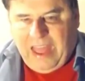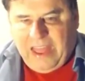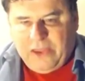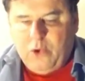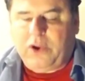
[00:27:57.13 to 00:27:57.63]

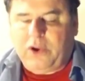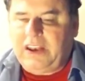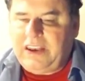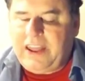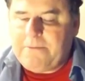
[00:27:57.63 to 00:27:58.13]
You
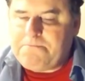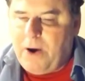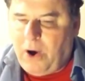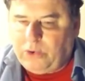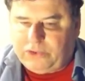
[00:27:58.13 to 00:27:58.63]
can
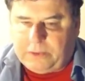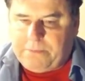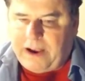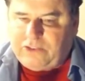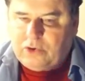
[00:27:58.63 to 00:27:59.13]
impose it
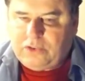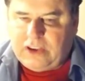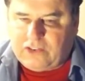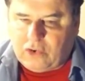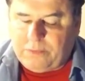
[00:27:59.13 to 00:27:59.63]
by
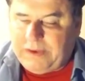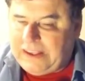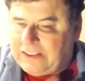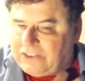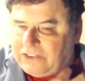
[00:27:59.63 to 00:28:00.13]
judicial
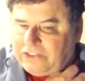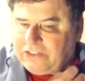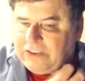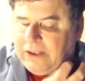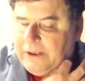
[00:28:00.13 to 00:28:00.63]
means.
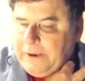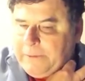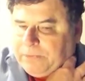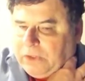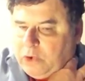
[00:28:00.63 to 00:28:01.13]

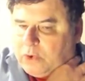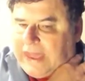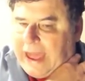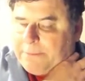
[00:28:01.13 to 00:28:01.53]
You can't